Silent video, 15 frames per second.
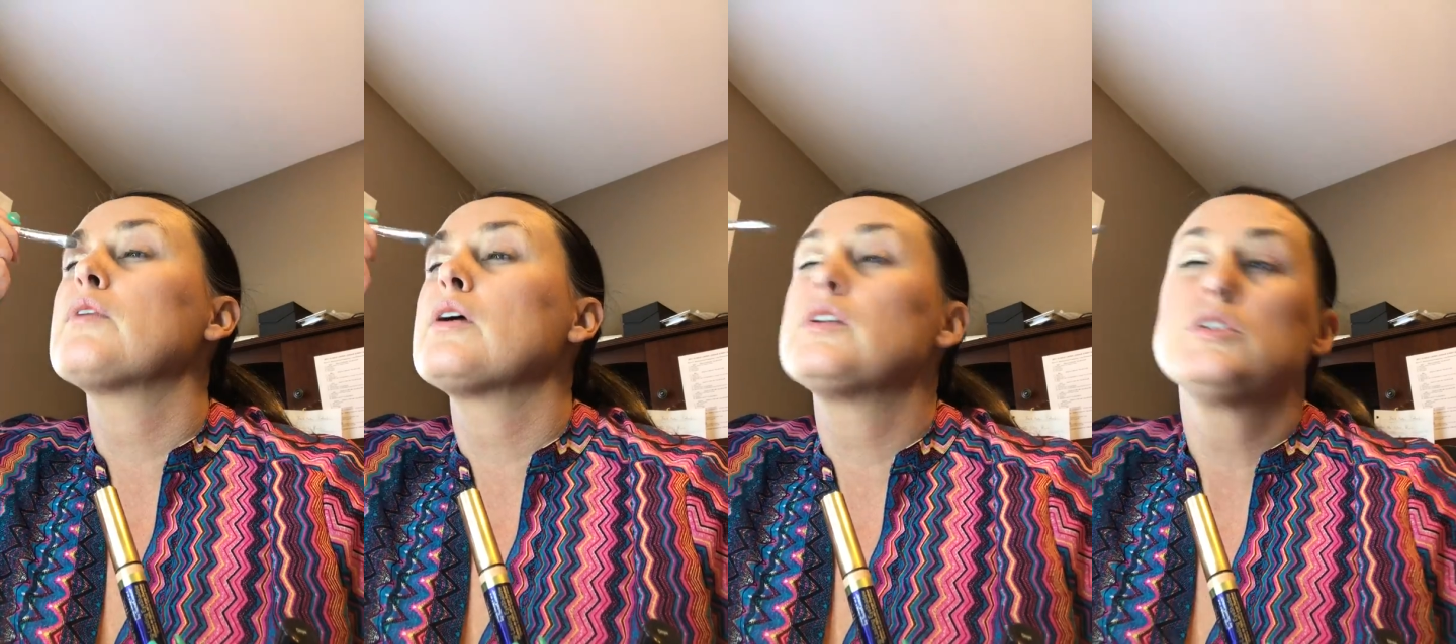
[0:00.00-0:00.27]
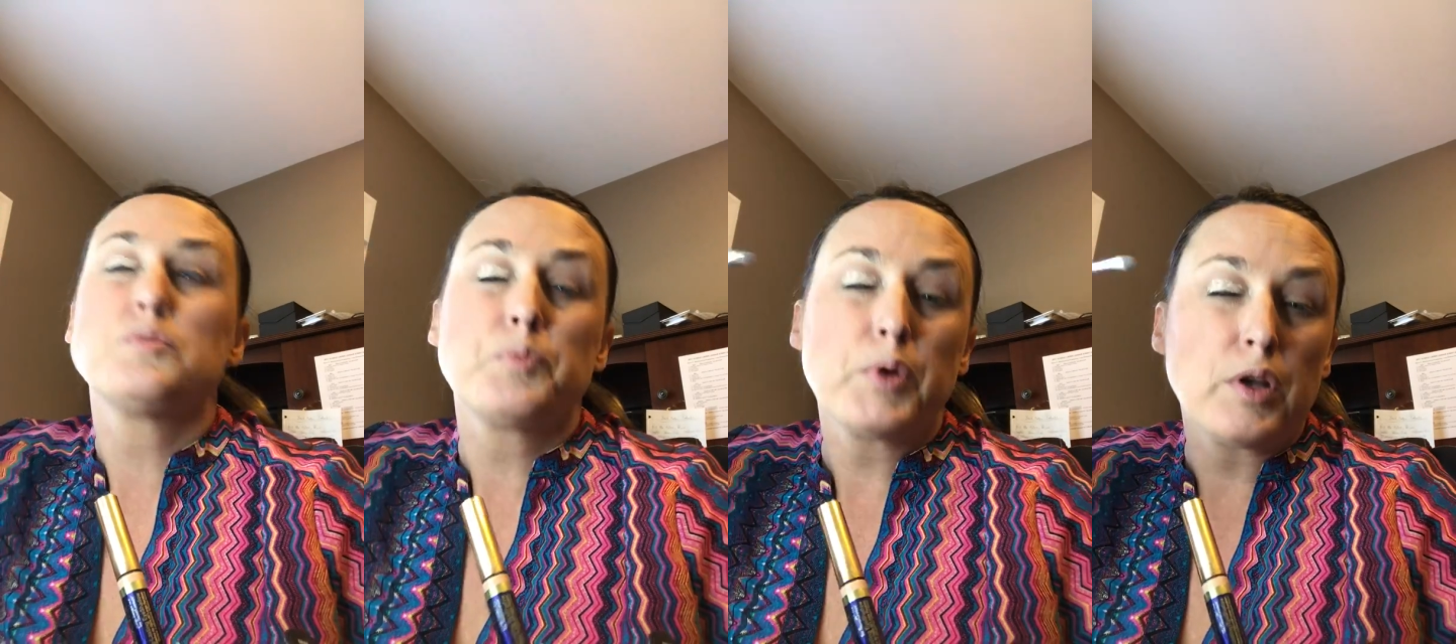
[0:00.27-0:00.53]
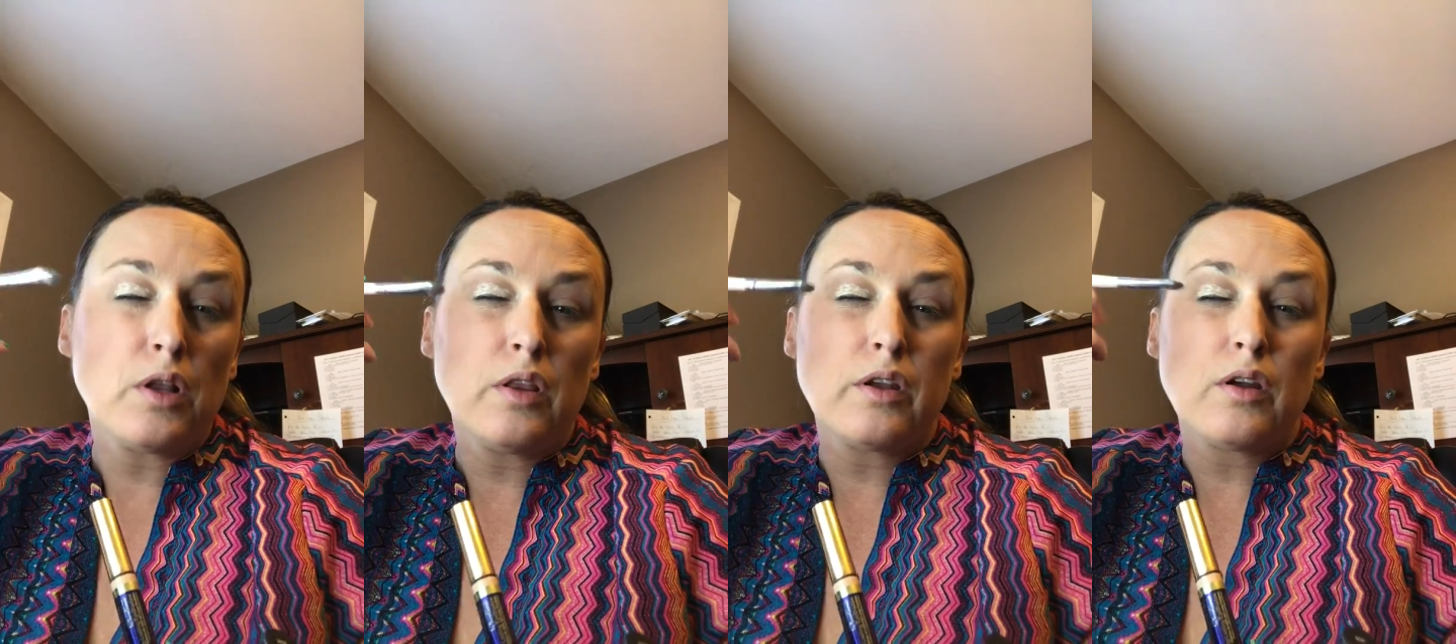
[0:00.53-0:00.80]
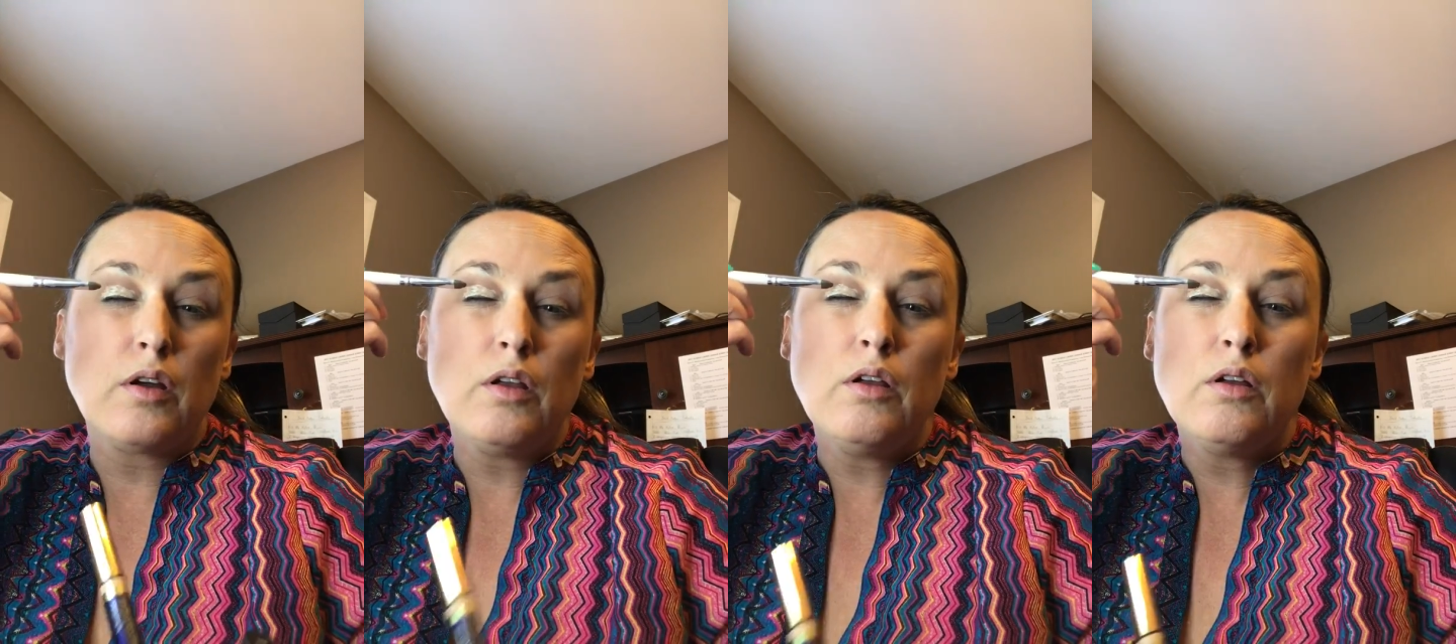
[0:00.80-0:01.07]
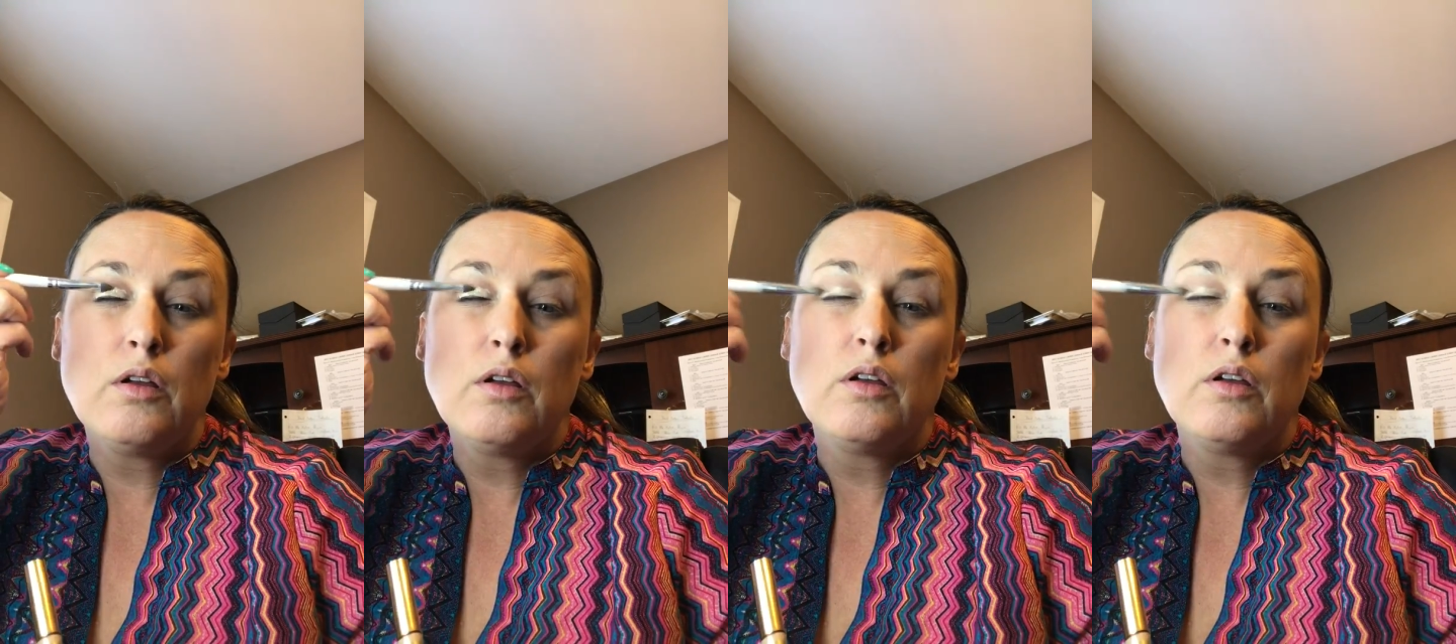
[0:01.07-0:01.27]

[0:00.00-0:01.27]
I just put a little,